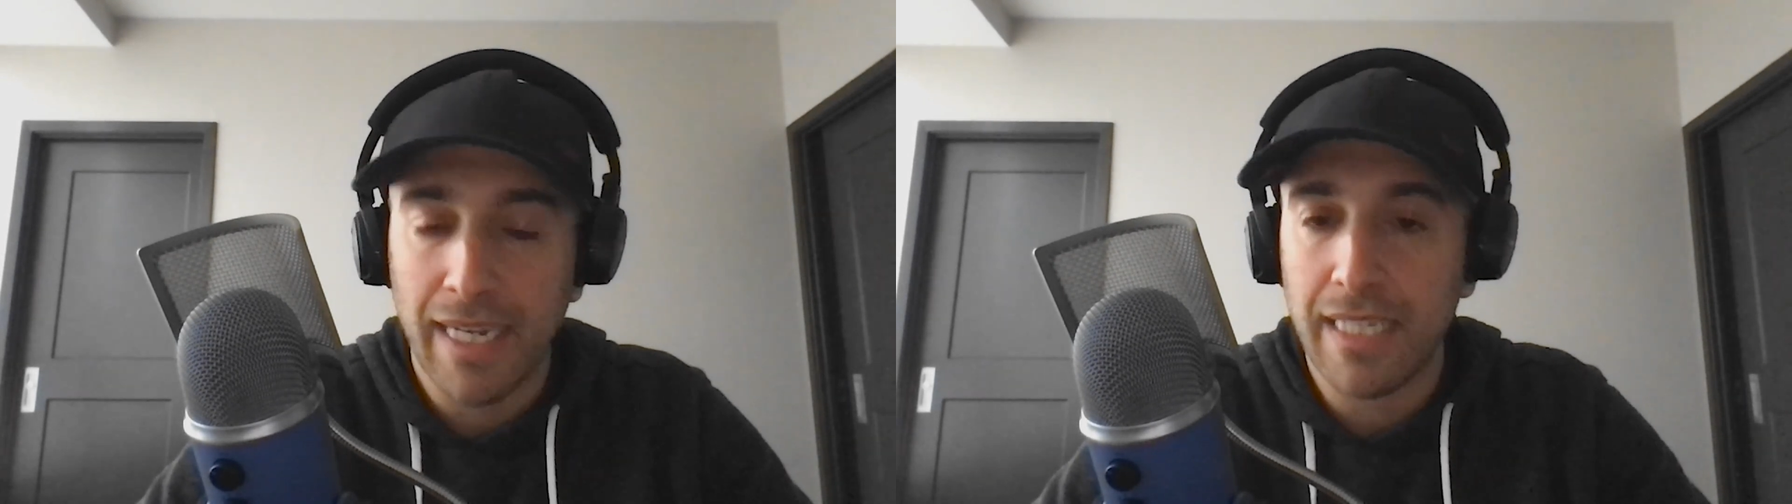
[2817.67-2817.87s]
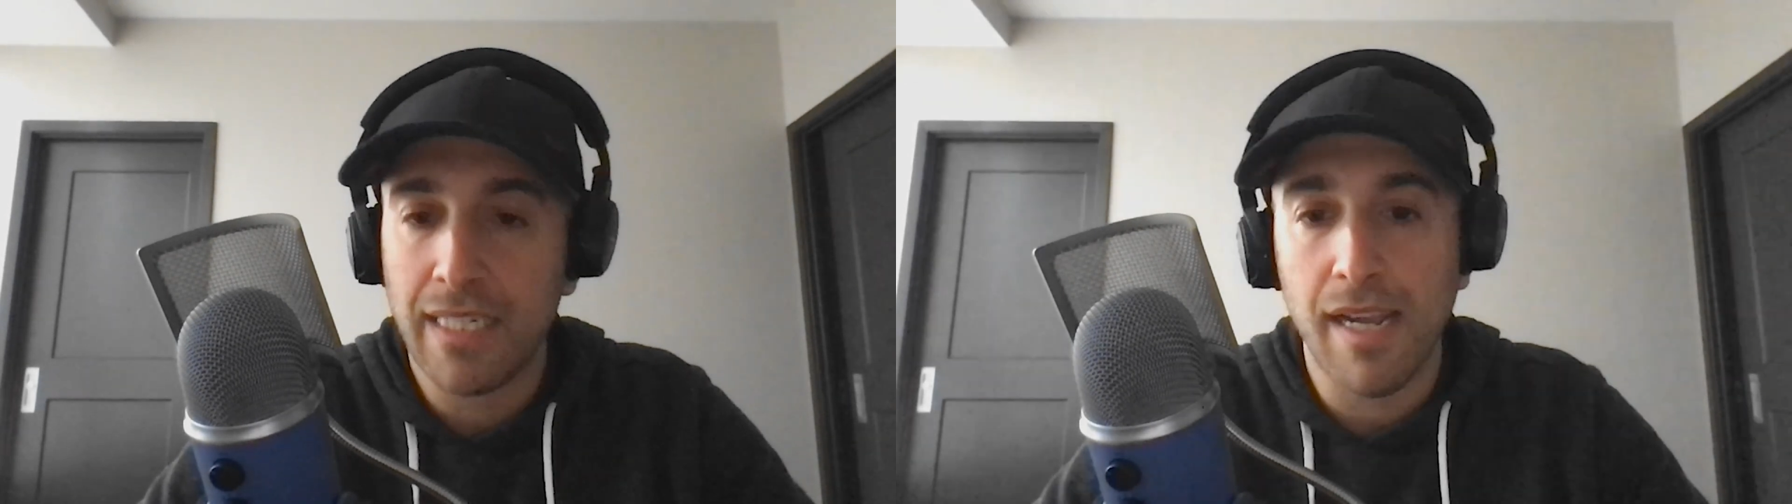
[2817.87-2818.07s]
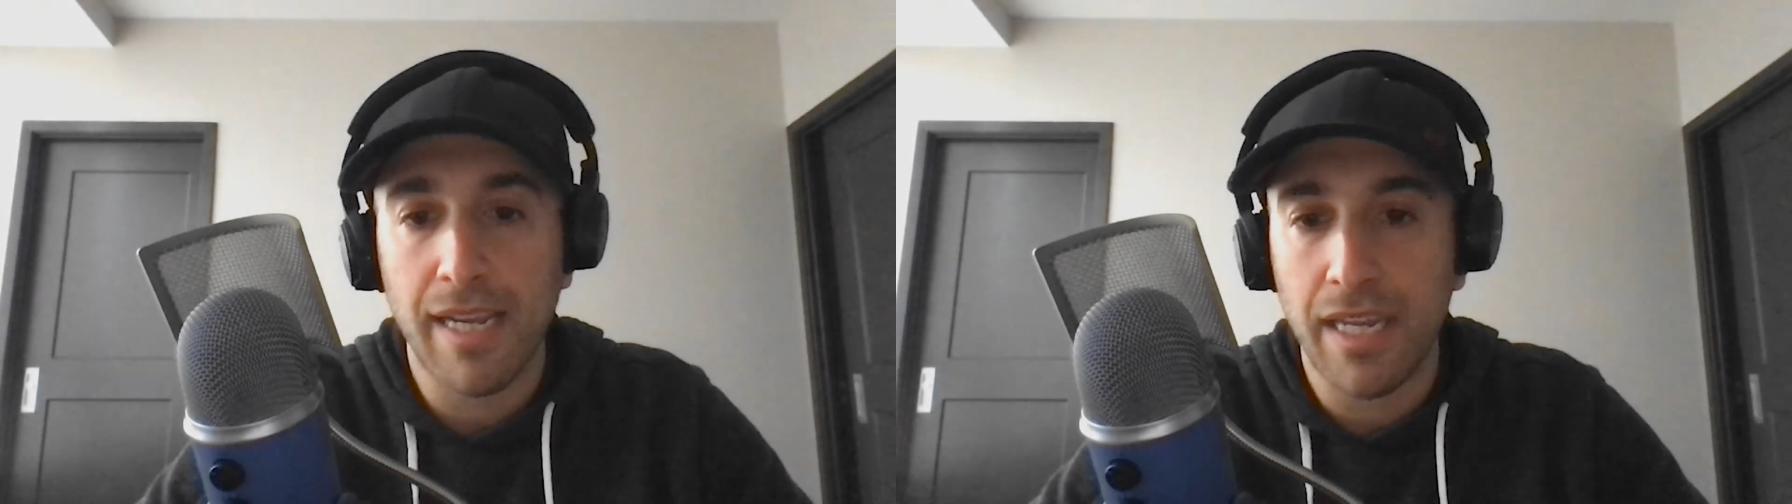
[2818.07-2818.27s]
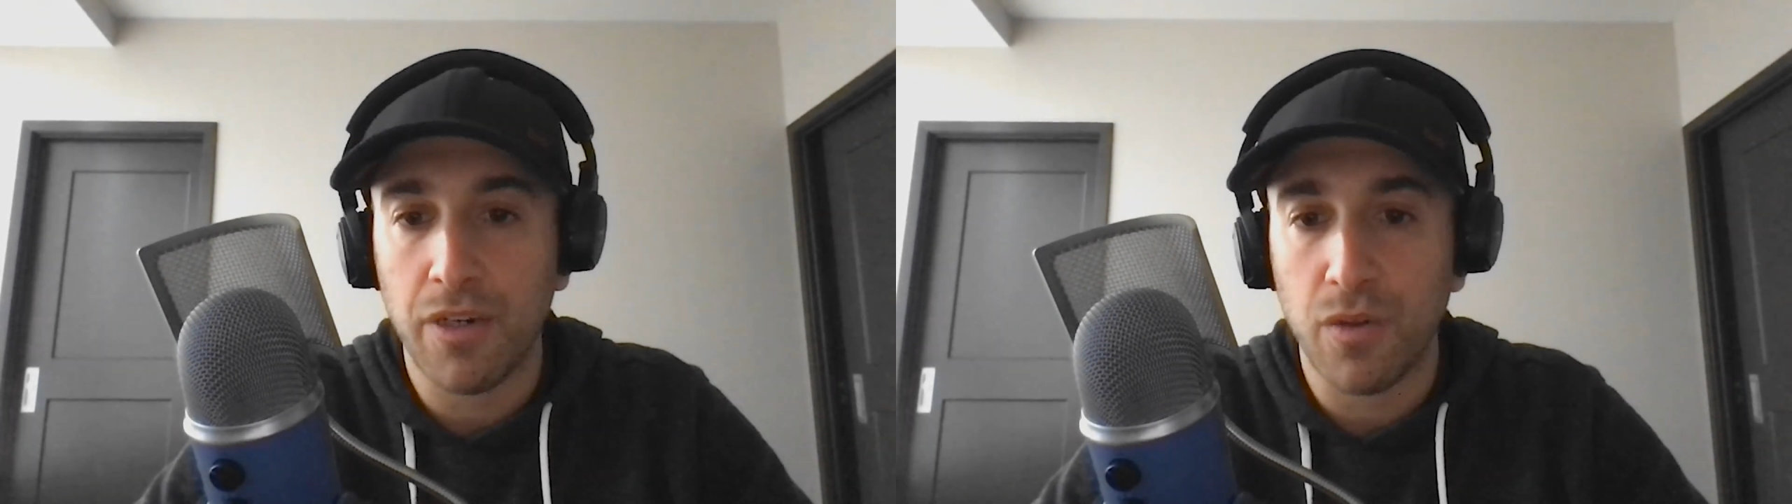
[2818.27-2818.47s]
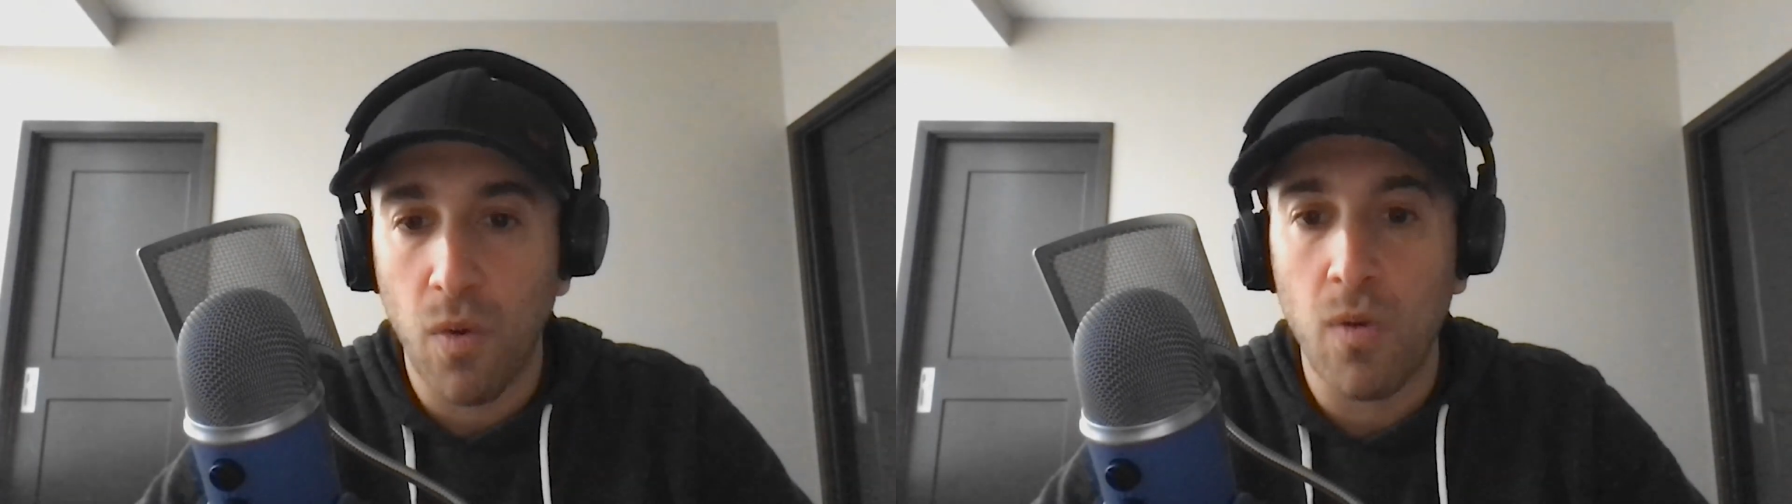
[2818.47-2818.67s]
It's not
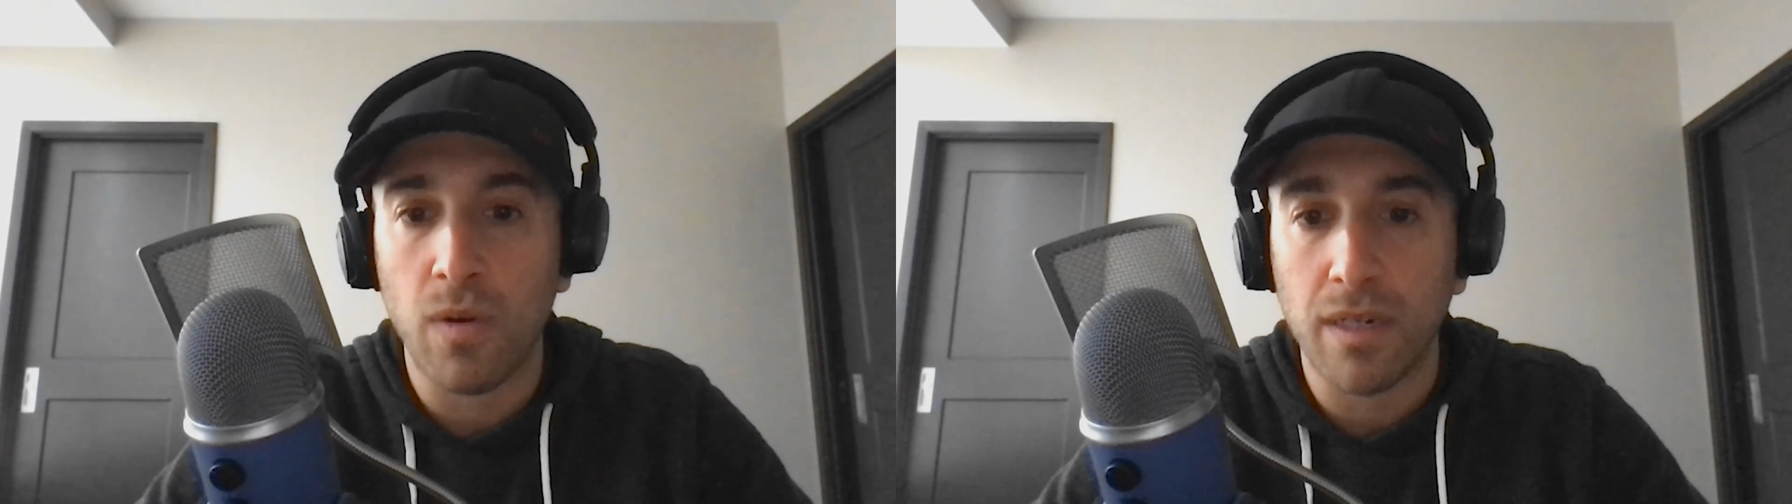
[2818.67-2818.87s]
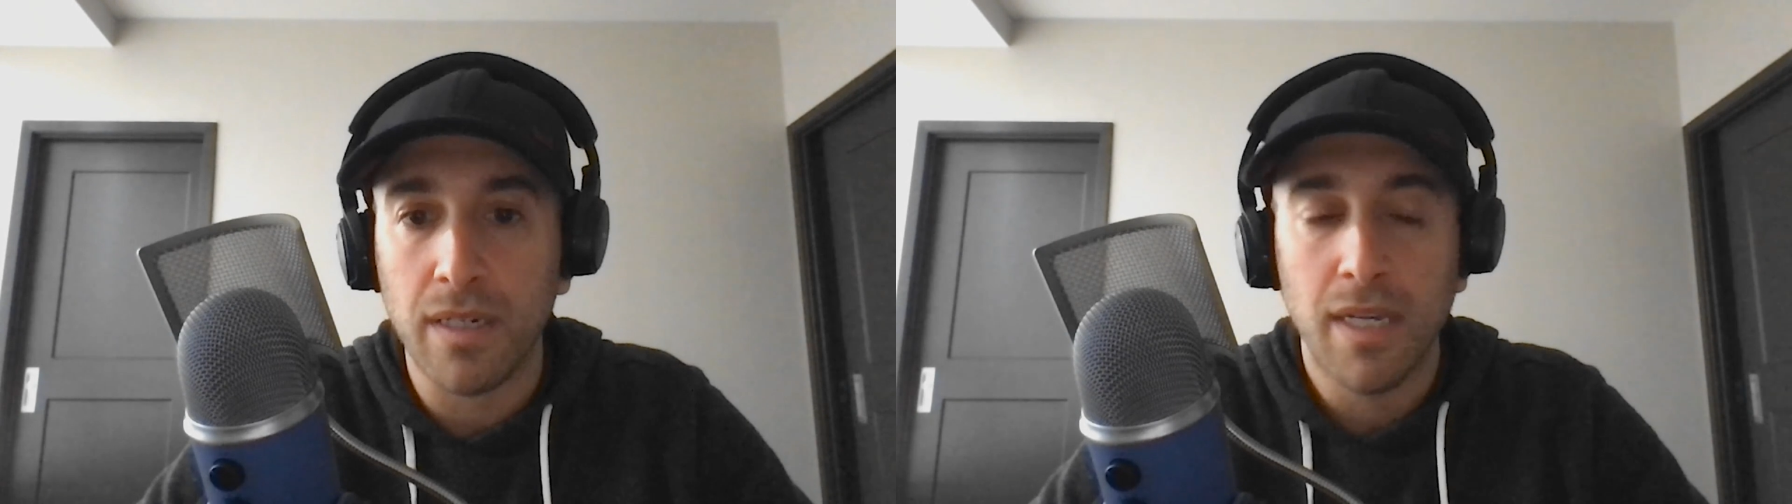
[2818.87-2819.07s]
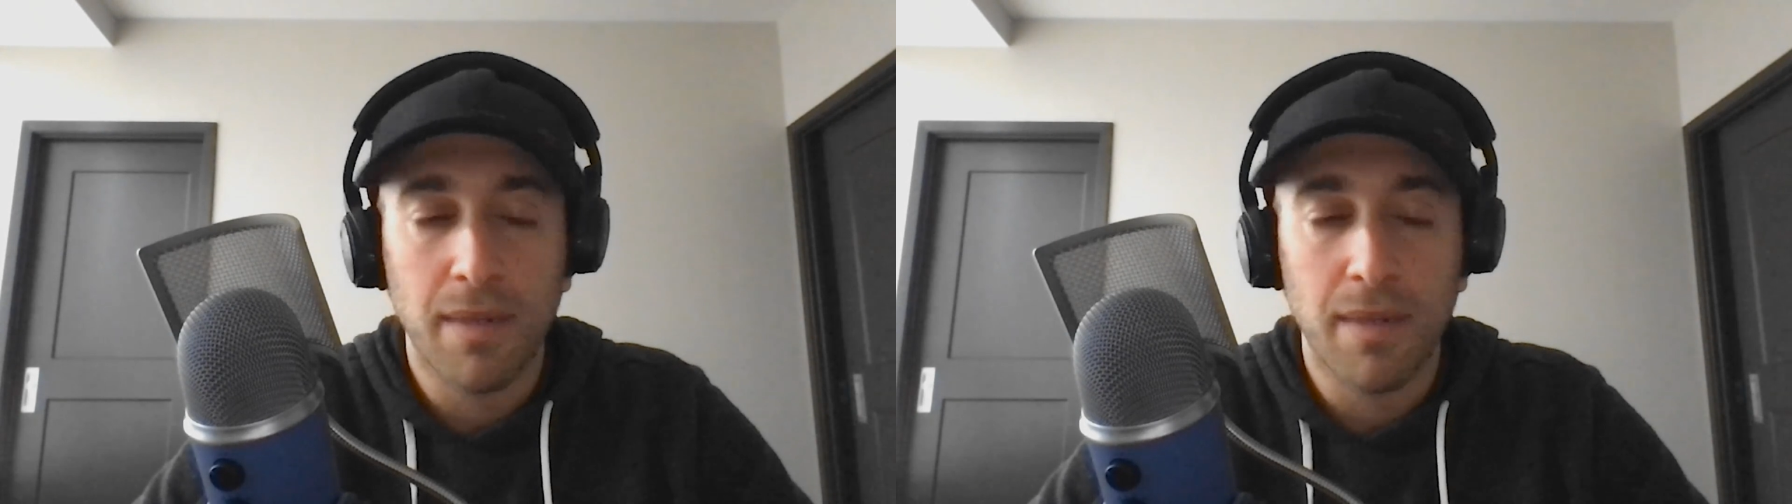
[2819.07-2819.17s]
either or.